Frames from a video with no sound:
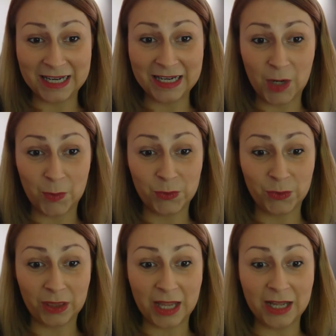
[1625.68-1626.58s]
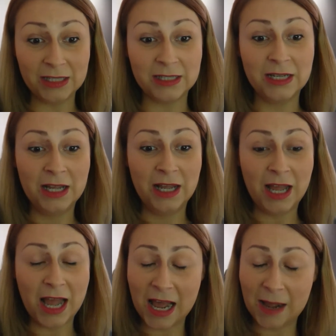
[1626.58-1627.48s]
can help you with that.
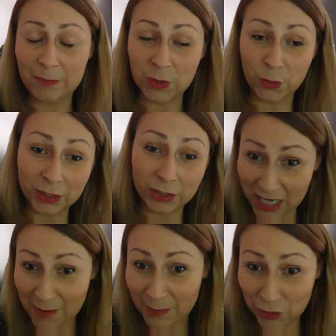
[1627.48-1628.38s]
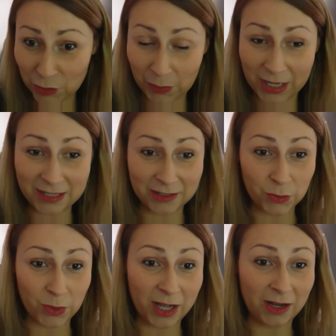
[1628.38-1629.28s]
The wills come into place
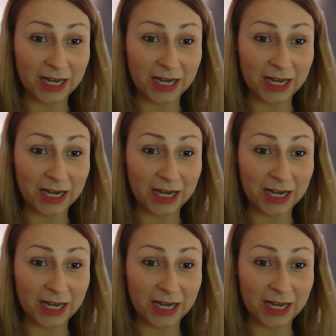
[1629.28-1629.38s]
as well.